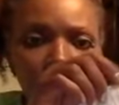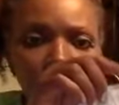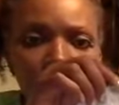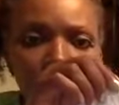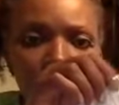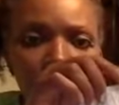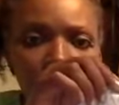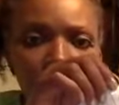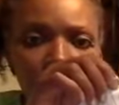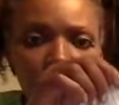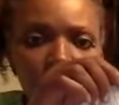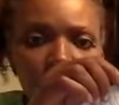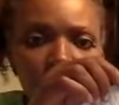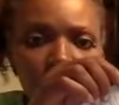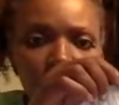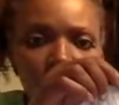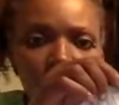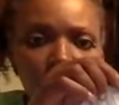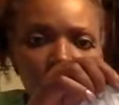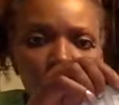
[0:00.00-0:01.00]
of your
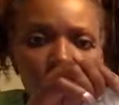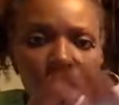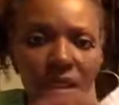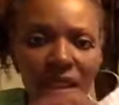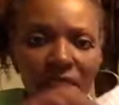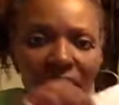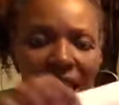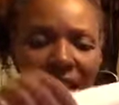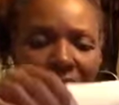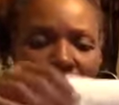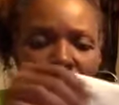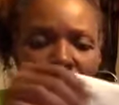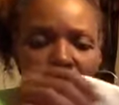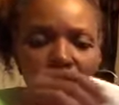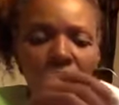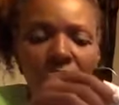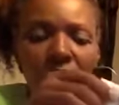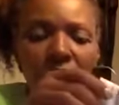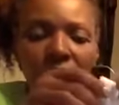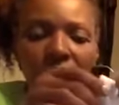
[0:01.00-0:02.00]
shoulder down.
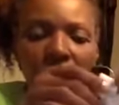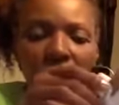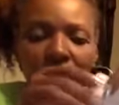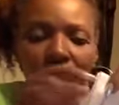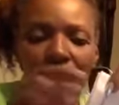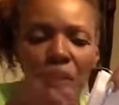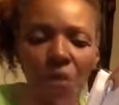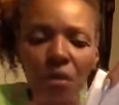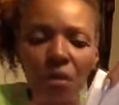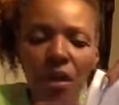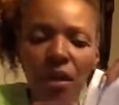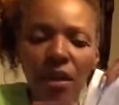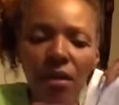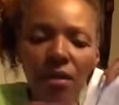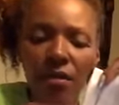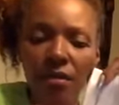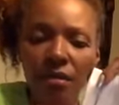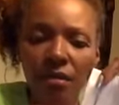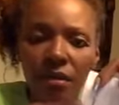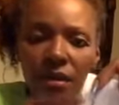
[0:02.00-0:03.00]
If you
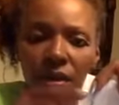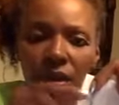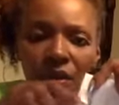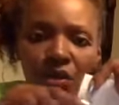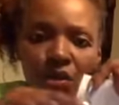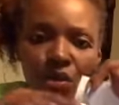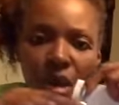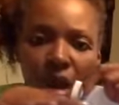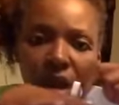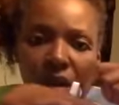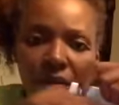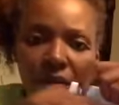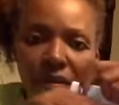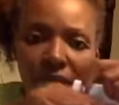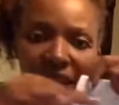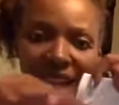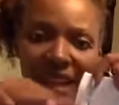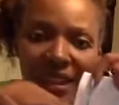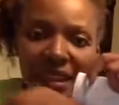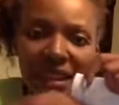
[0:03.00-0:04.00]
draw
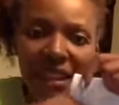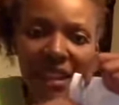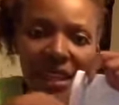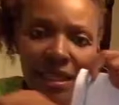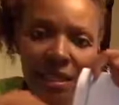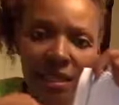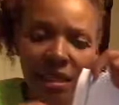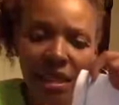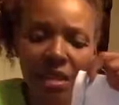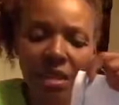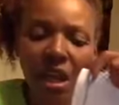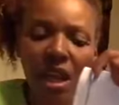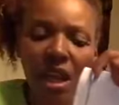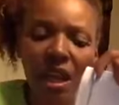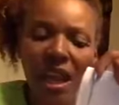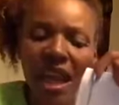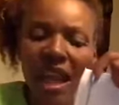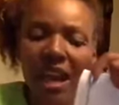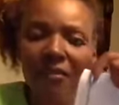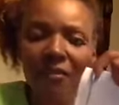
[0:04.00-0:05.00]
like this, then you're
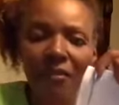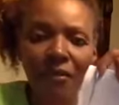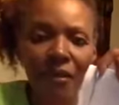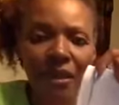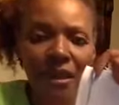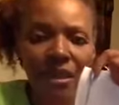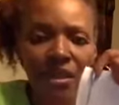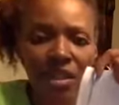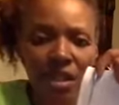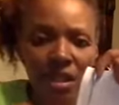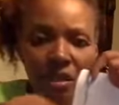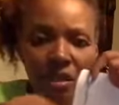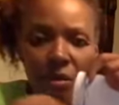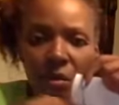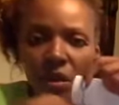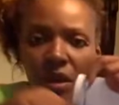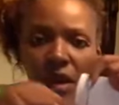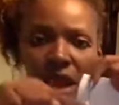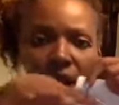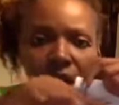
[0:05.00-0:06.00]
going to have fringes.
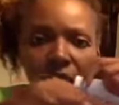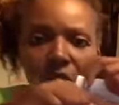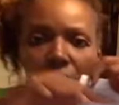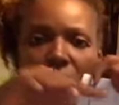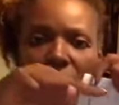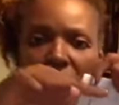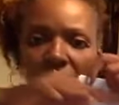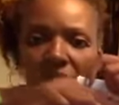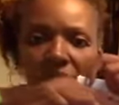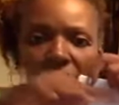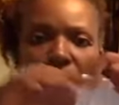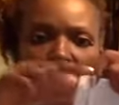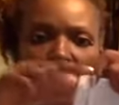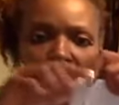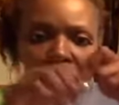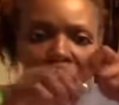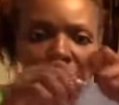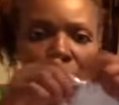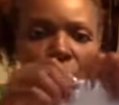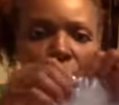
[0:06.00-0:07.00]
We're not going this
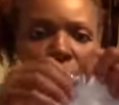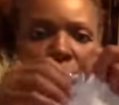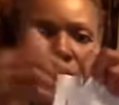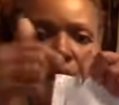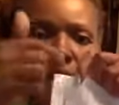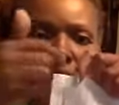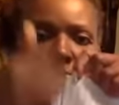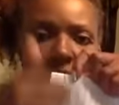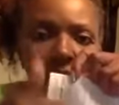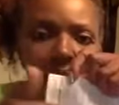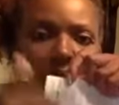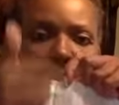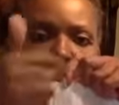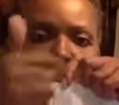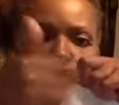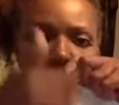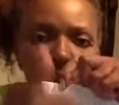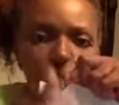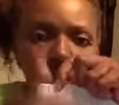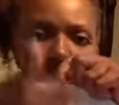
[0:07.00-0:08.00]
way. We're going
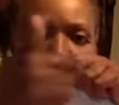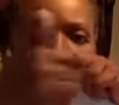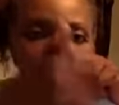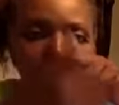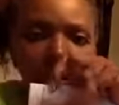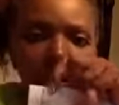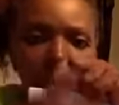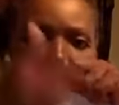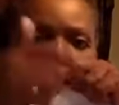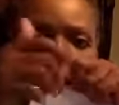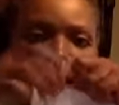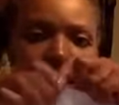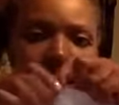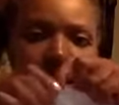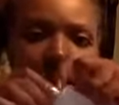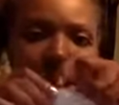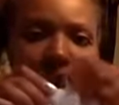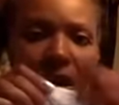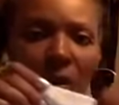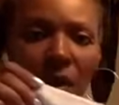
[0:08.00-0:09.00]
down
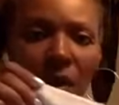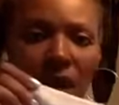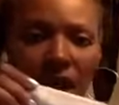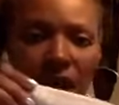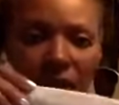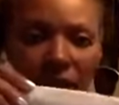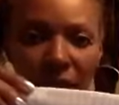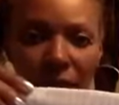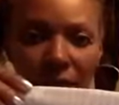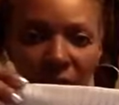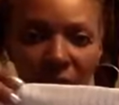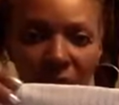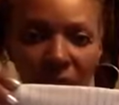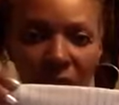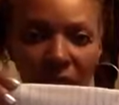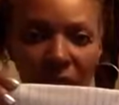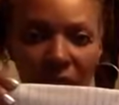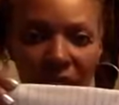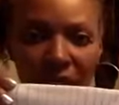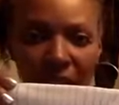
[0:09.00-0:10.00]
that way.
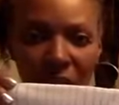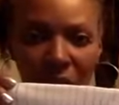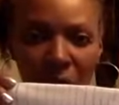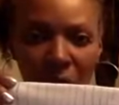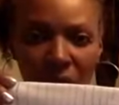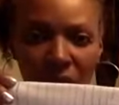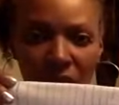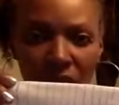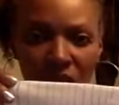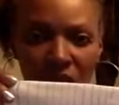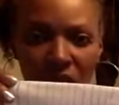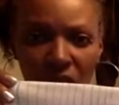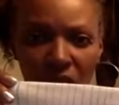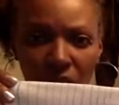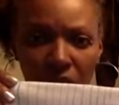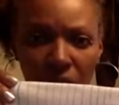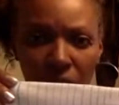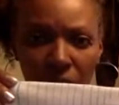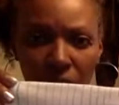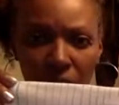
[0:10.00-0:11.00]
Anybody have
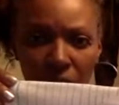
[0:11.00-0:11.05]
questions?